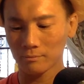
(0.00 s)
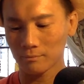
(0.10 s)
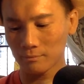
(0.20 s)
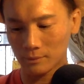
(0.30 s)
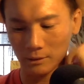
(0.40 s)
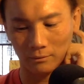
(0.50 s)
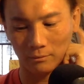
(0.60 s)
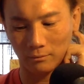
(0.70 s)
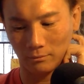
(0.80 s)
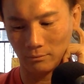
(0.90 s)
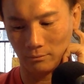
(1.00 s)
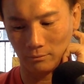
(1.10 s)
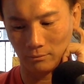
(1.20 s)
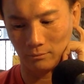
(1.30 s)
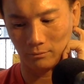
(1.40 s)

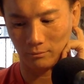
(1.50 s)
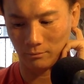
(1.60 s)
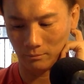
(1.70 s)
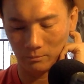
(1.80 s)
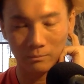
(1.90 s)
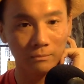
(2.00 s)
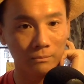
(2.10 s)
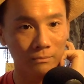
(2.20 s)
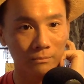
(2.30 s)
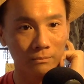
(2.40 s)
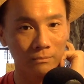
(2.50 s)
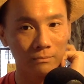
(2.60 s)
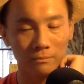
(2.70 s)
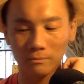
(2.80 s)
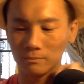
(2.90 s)

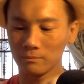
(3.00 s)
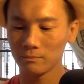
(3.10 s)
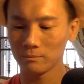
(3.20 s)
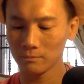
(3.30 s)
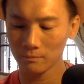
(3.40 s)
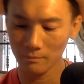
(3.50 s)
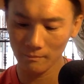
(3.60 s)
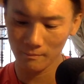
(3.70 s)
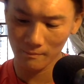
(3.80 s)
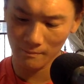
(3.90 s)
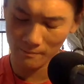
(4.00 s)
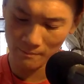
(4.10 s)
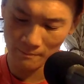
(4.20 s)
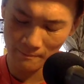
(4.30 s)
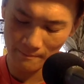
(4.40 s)

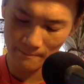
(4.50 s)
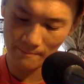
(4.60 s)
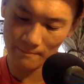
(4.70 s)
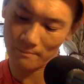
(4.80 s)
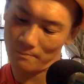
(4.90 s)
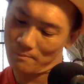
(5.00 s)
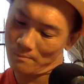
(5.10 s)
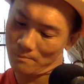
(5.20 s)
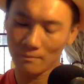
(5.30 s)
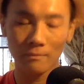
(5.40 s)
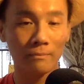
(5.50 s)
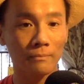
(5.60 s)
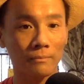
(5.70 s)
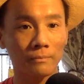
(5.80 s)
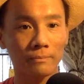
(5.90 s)

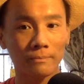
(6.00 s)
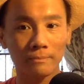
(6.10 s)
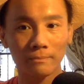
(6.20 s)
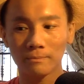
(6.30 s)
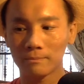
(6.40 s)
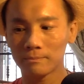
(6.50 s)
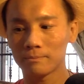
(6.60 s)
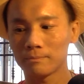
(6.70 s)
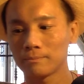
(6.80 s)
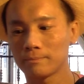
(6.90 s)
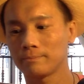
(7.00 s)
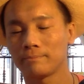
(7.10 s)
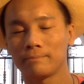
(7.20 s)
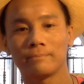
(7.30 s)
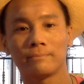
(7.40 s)

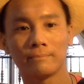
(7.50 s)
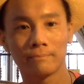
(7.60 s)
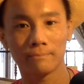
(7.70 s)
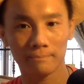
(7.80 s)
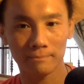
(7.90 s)
This person isn't speaking.